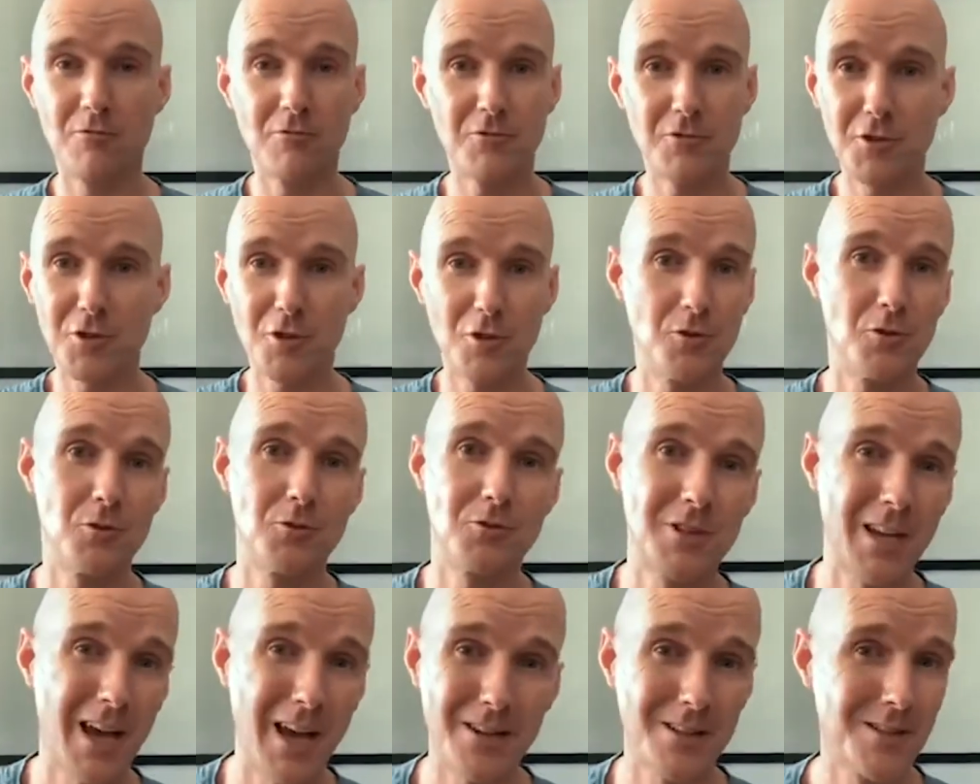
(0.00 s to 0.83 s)
2
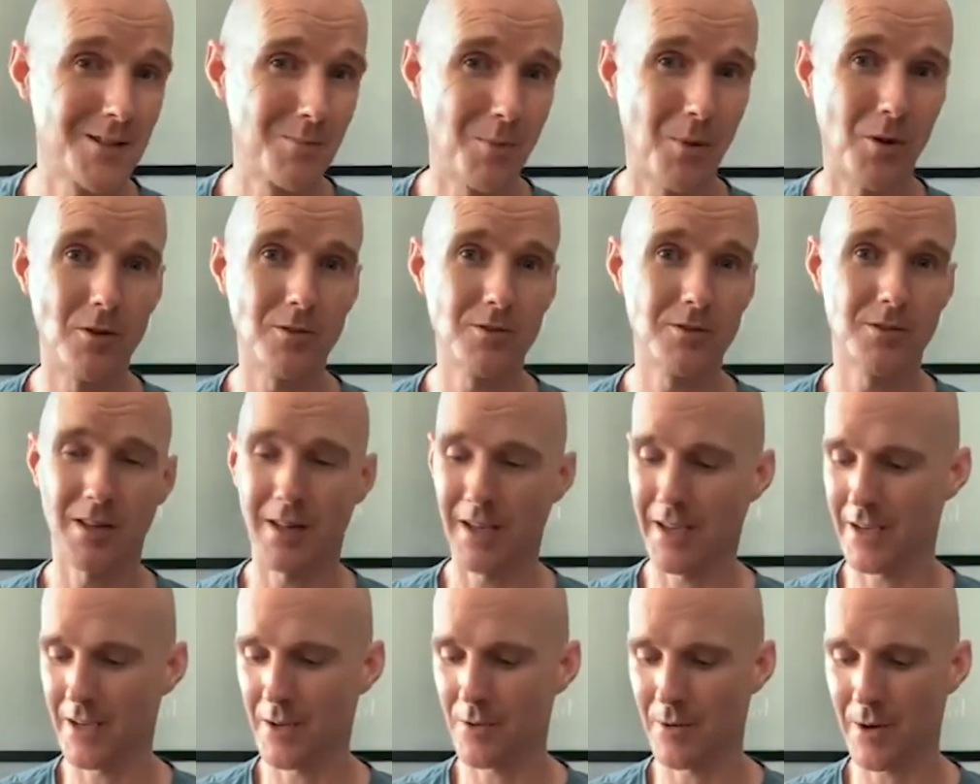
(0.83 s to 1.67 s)
tennis balls
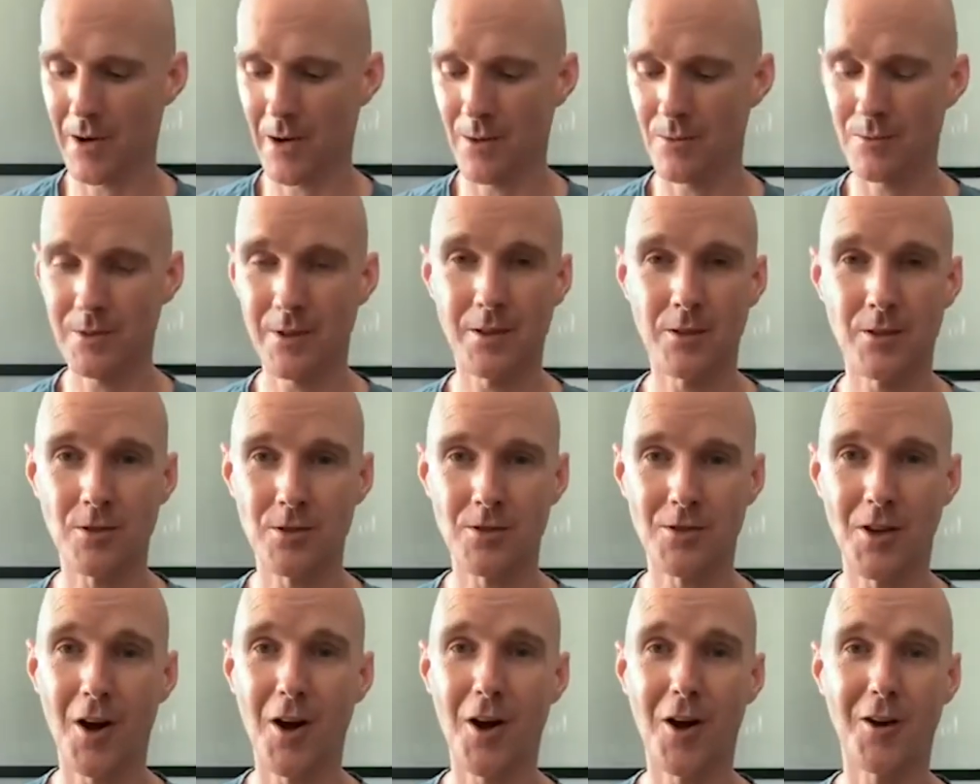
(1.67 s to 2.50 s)
lying around and a
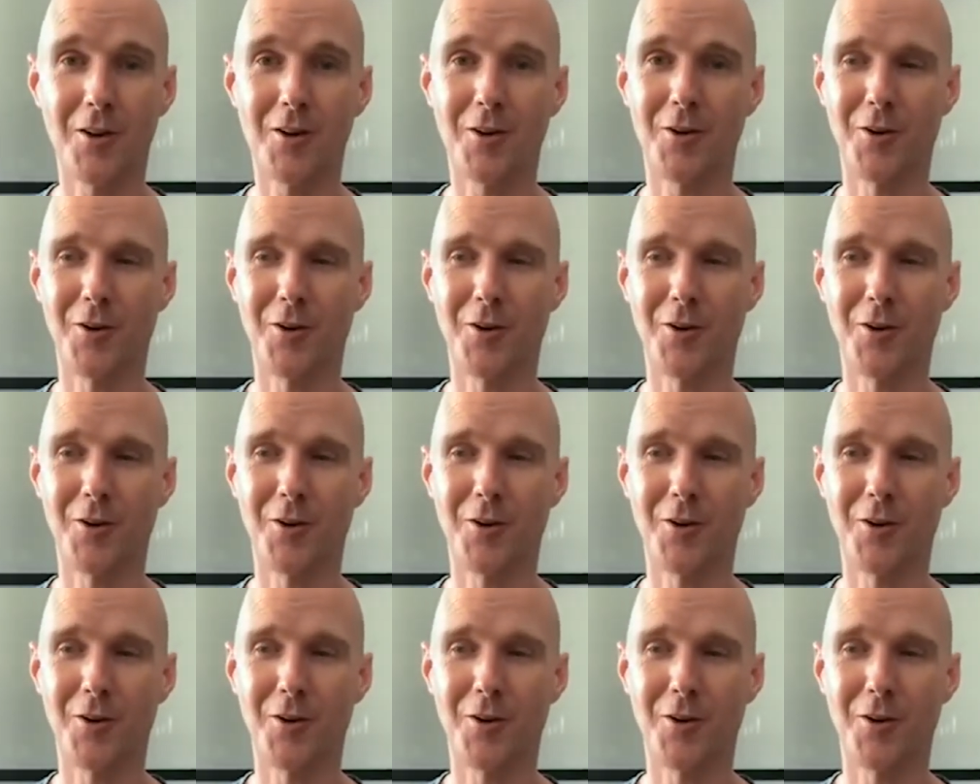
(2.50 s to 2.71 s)
sock,